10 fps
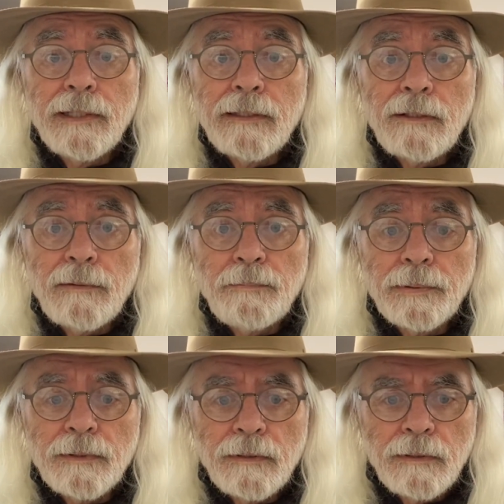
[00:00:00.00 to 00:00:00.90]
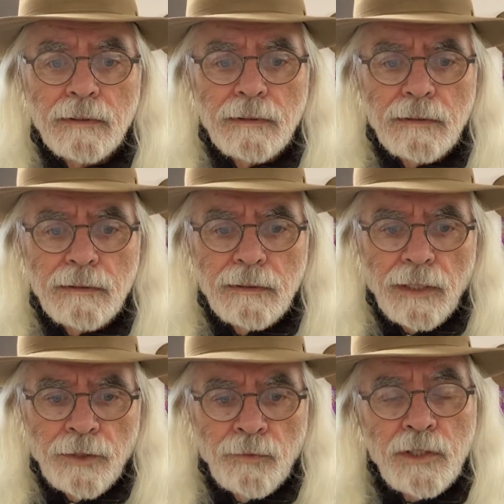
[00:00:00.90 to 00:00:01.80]
yelp
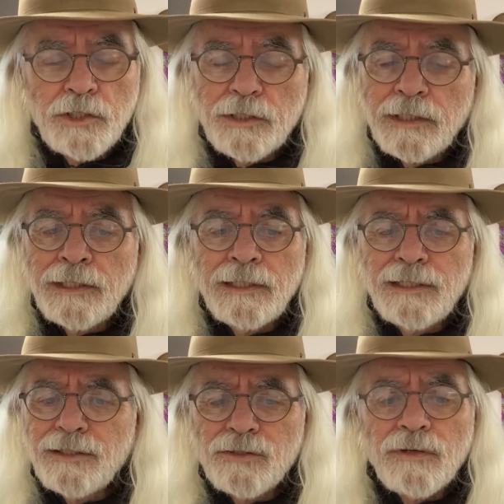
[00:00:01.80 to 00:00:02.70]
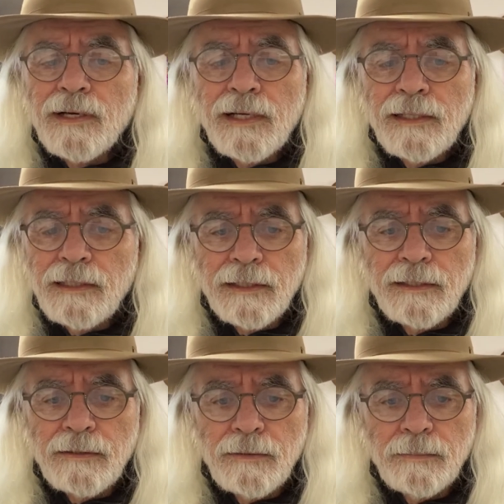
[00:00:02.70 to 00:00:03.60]
and rushed in to try and
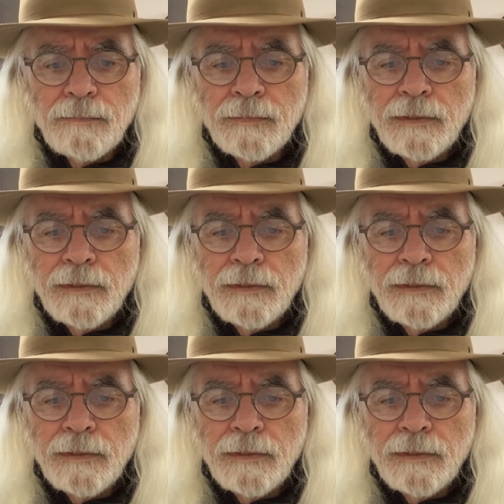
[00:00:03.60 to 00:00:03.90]
help.